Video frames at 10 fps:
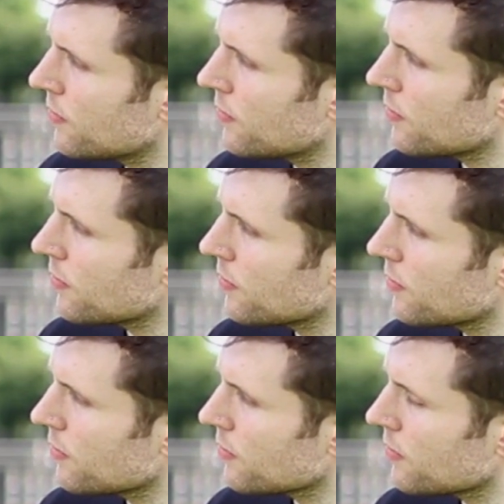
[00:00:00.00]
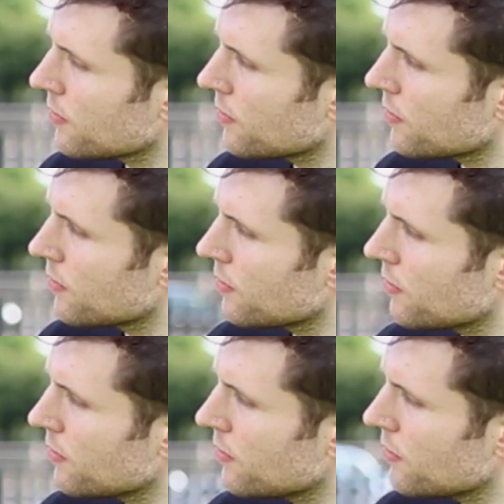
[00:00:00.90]

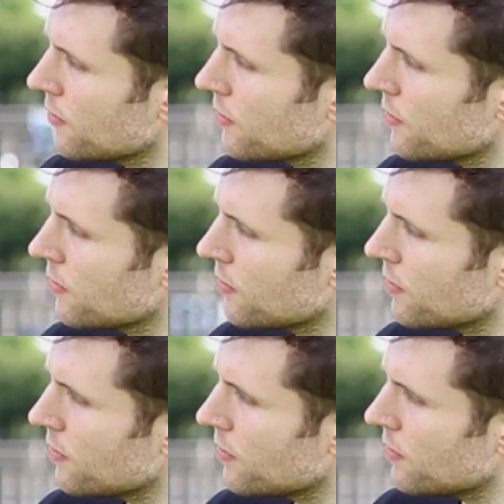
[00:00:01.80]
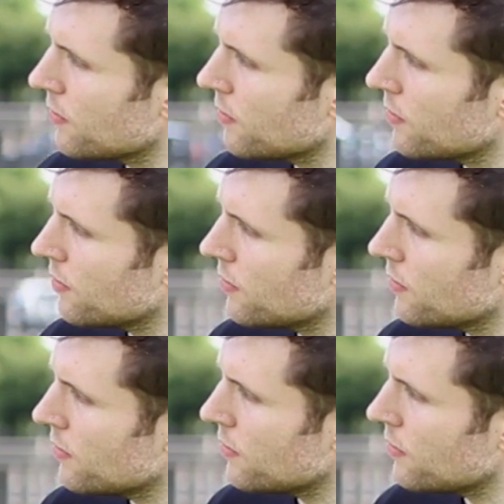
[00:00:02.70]

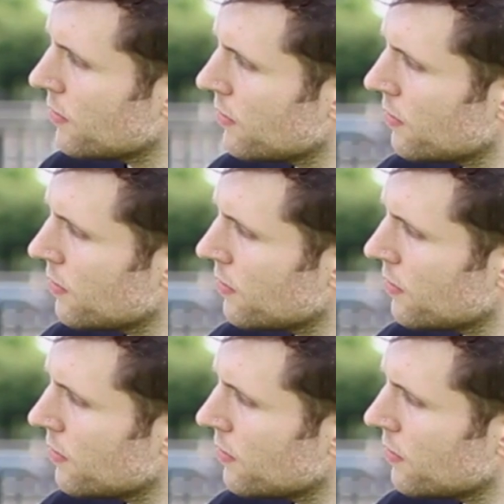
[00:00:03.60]
(not speaking)